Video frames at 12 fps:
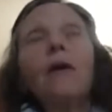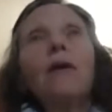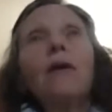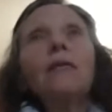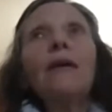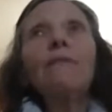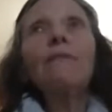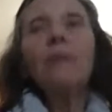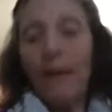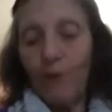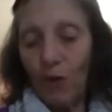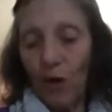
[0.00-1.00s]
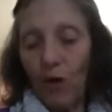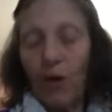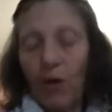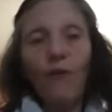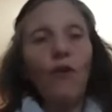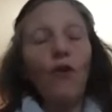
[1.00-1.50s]
Sometimes we
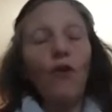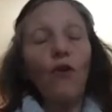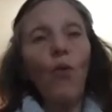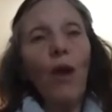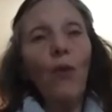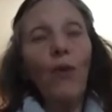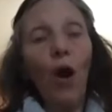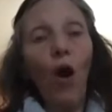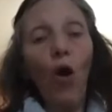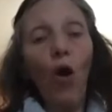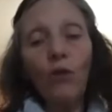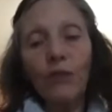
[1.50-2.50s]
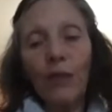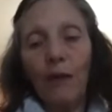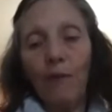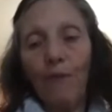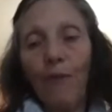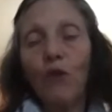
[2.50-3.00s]
don't even know where we're
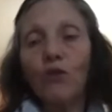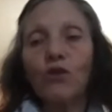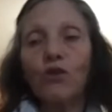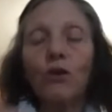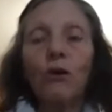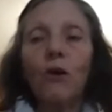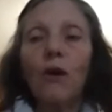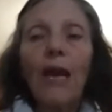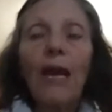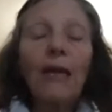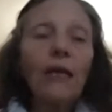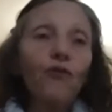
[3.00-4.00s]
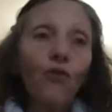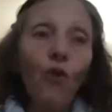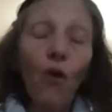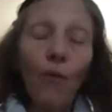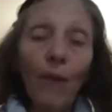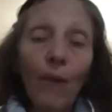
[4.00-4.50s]
holding post any
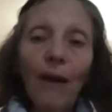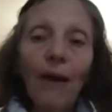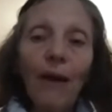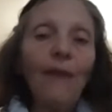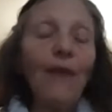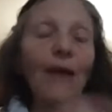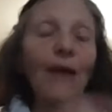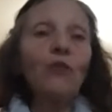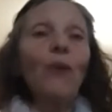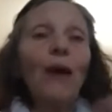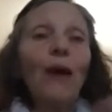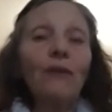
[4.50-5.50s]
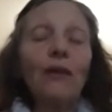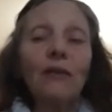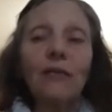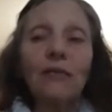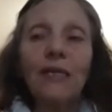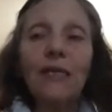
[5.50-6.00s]
trauma, and that's where I think
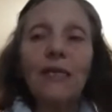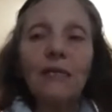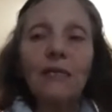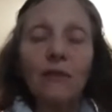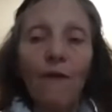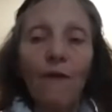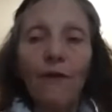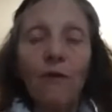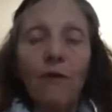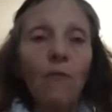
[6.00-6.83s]
disease often